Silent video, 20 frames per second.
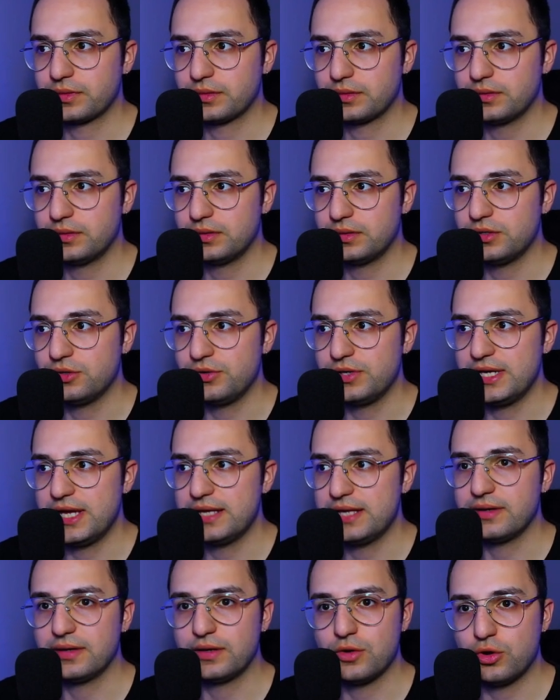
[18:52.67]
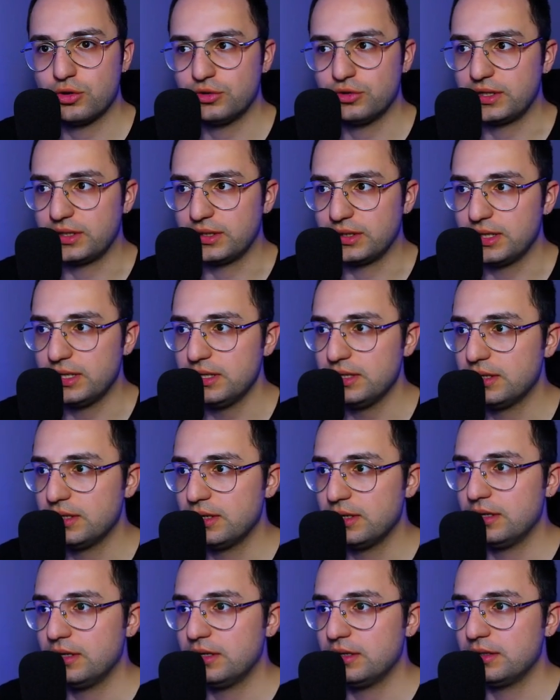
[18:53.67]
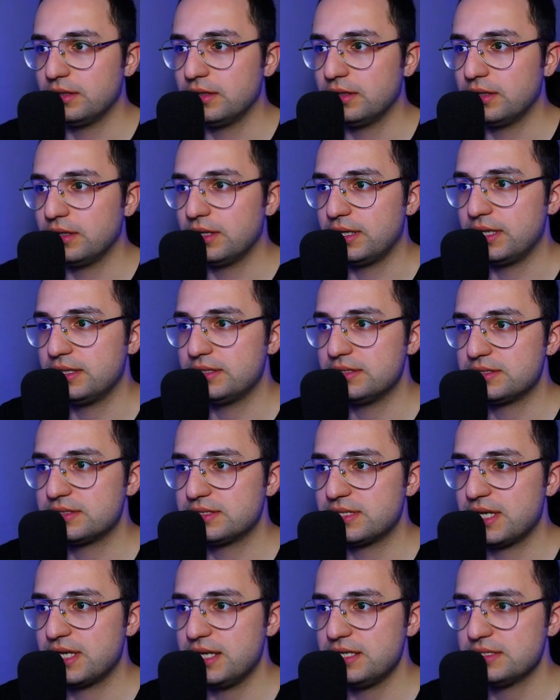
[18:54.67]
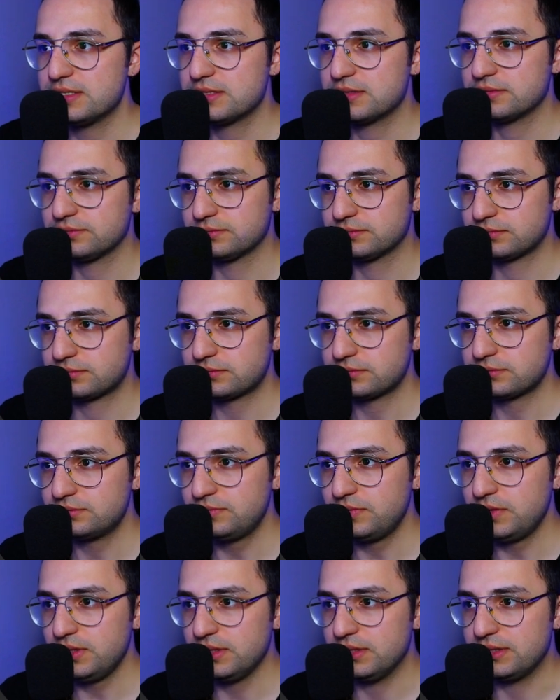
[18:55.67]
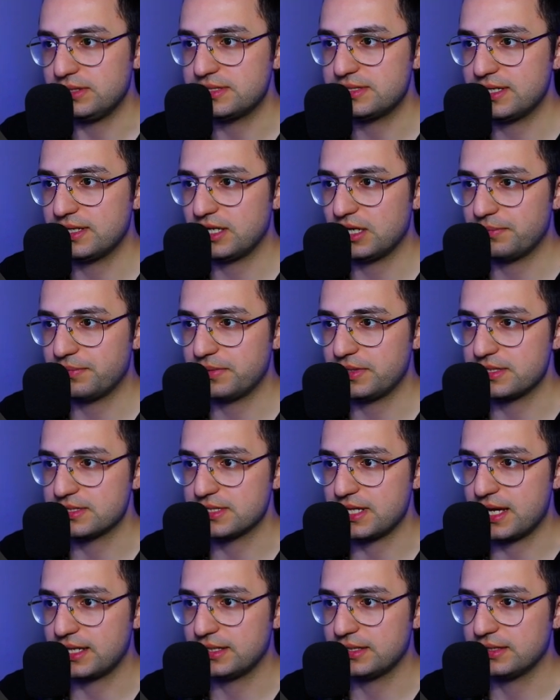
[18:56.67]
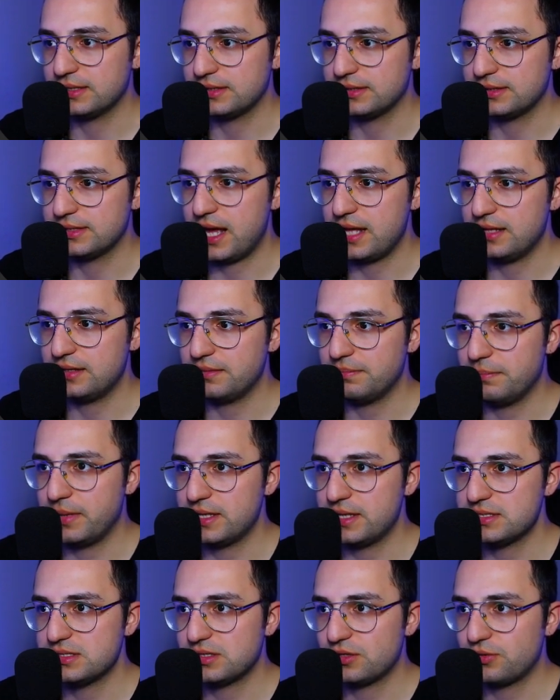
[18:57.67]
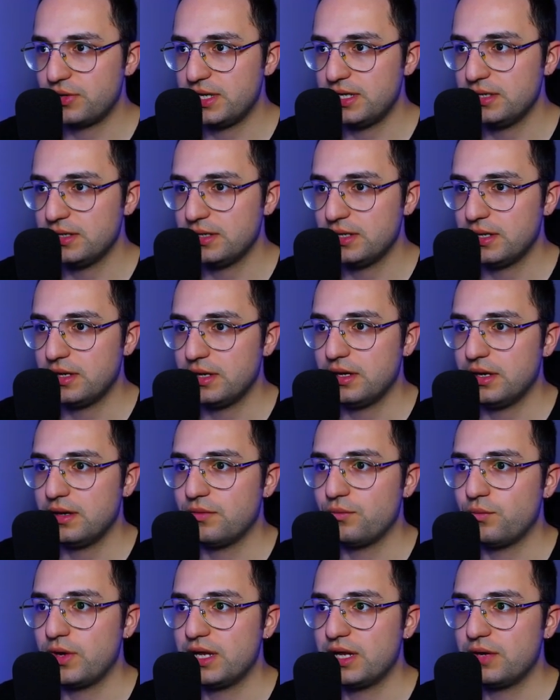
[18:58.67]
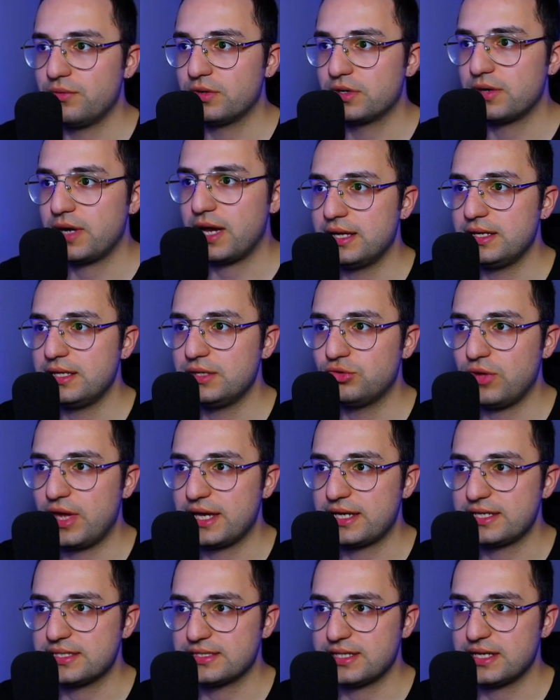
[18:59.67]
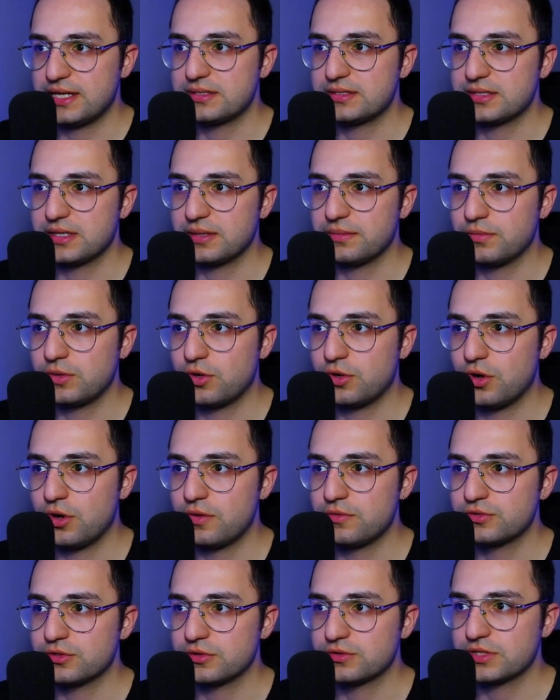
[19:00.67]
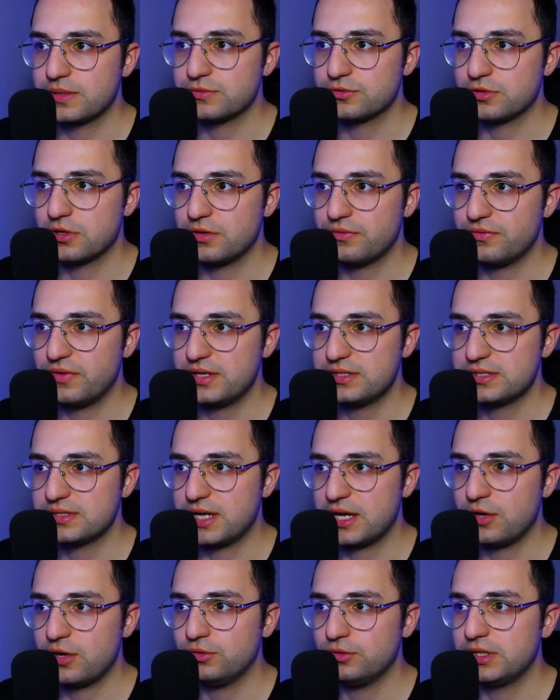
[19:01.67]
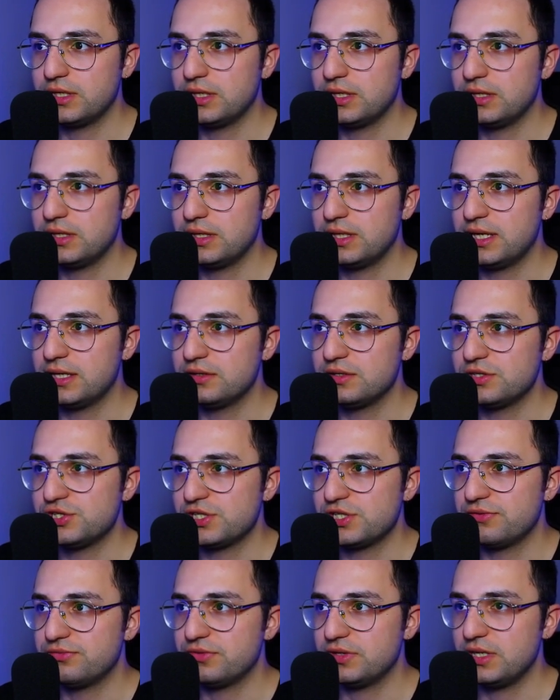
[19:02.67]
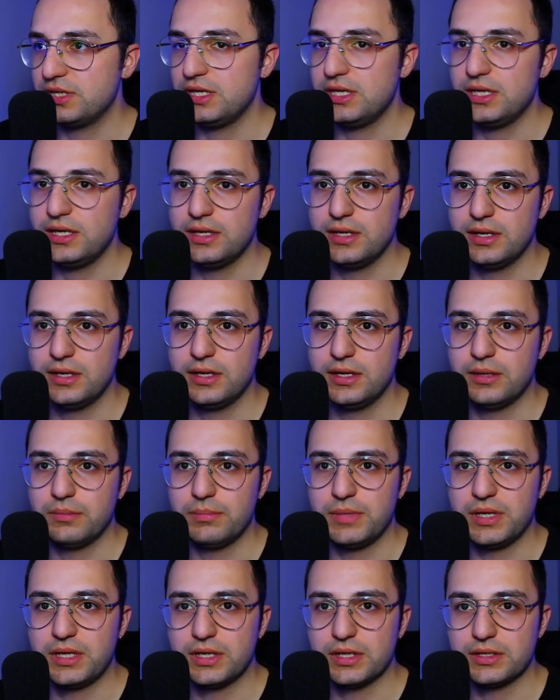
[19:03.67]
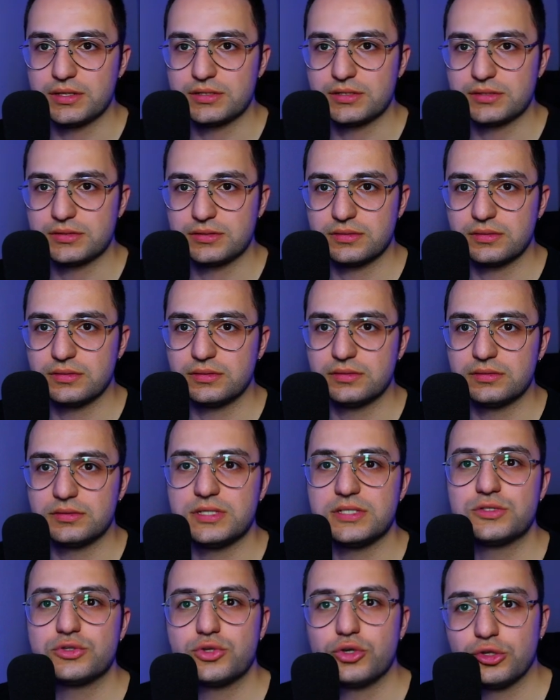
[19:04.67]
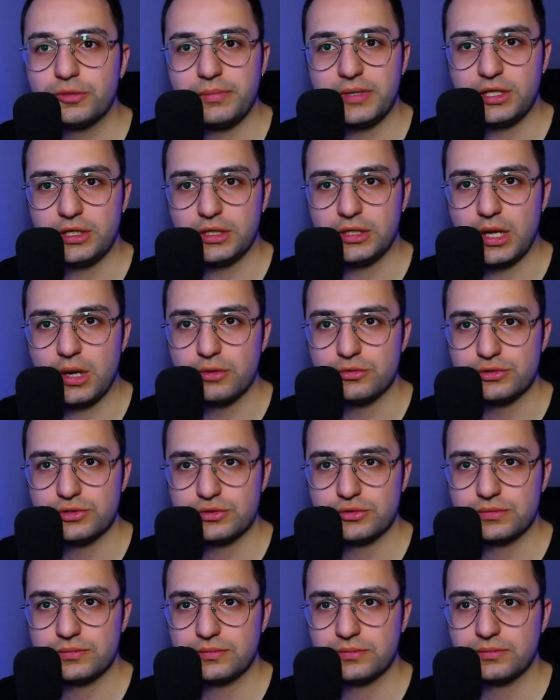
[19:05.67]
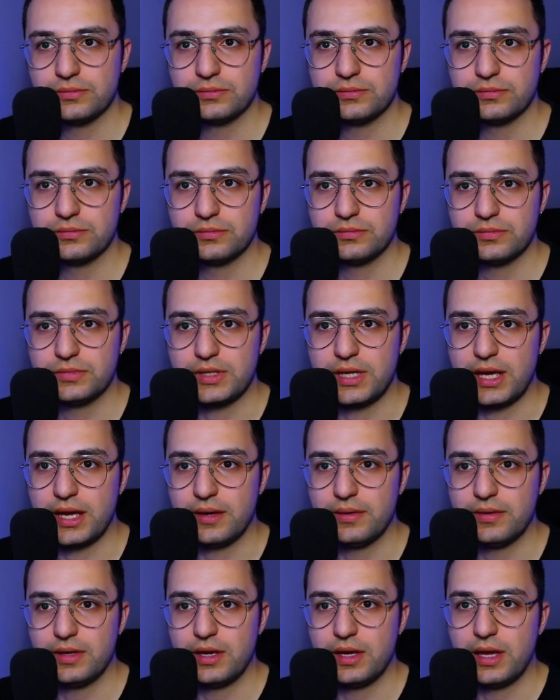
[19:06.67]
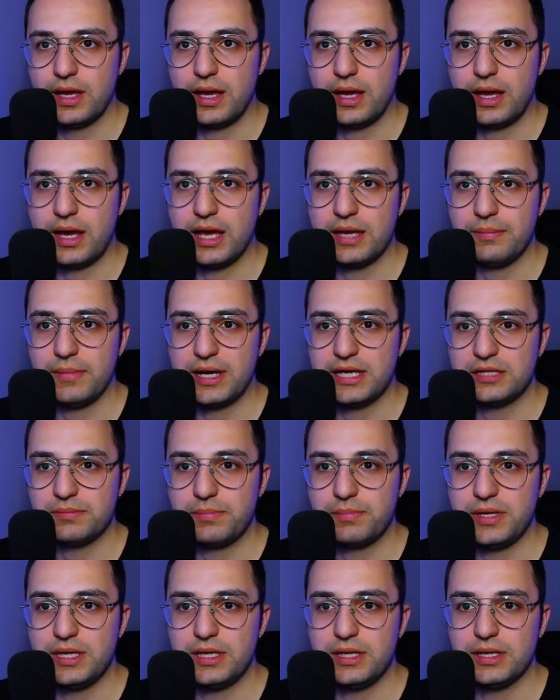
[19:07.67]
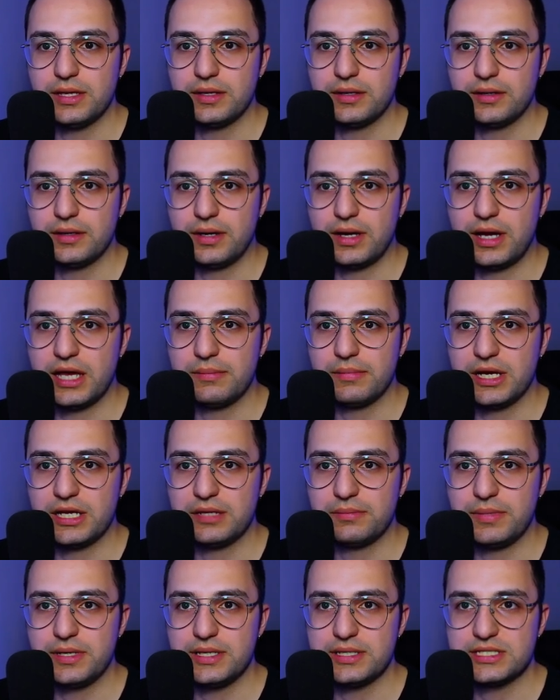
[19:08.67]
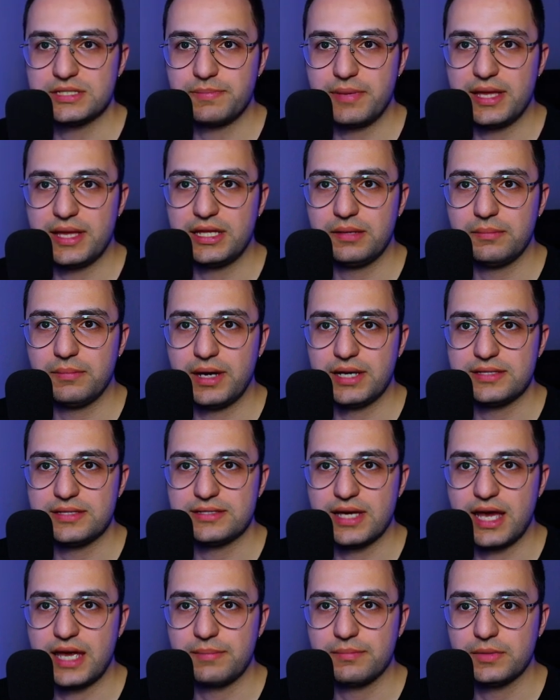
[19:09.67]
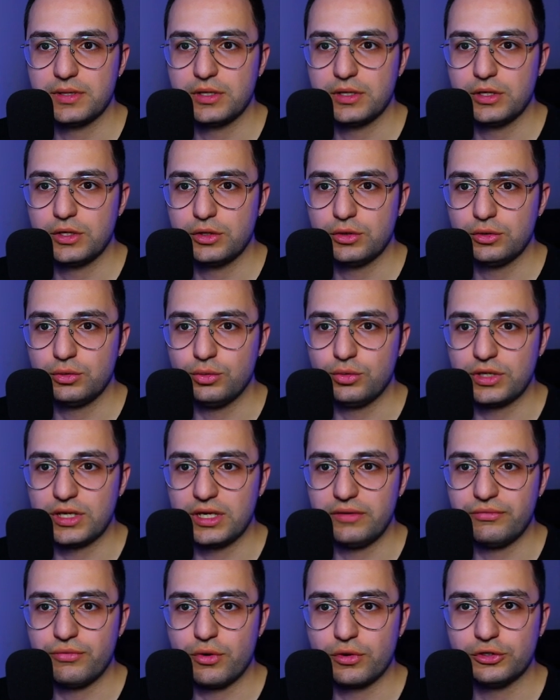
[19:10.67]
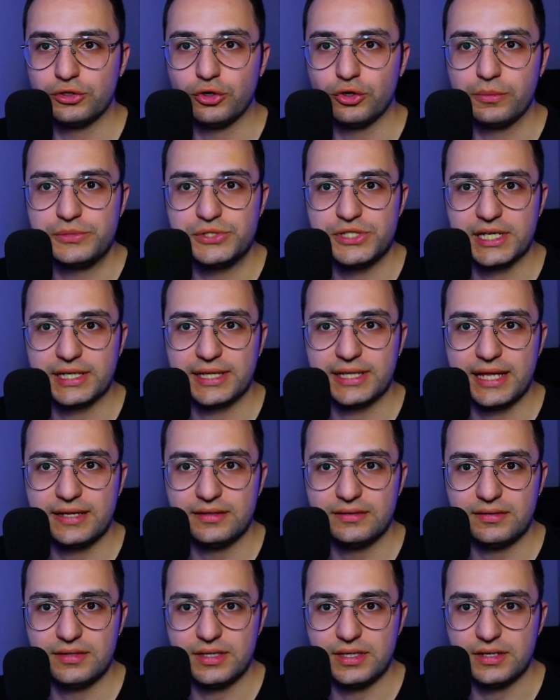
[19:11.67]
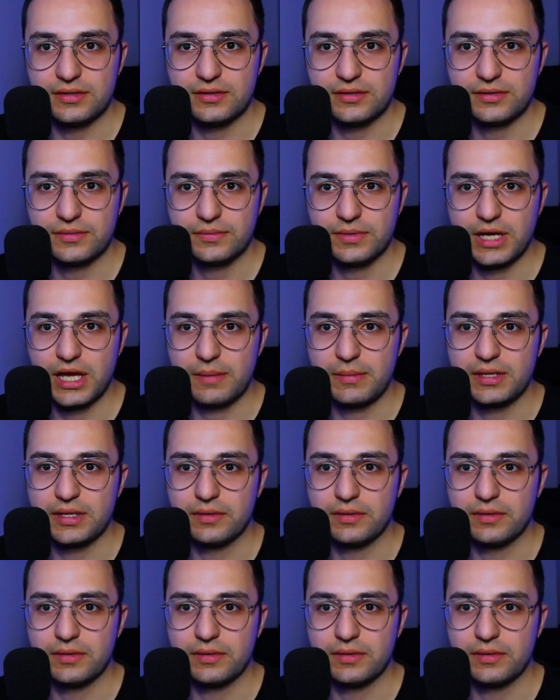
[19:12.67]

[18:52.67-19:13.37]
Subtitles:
create accordingly. In this case, the setup is like that in my screen. Whenever I to extend some curves or some surfaces, I only hit Shift E, because this could be closed. Yeah, I might be spending my time looking for the object edit here. I mean,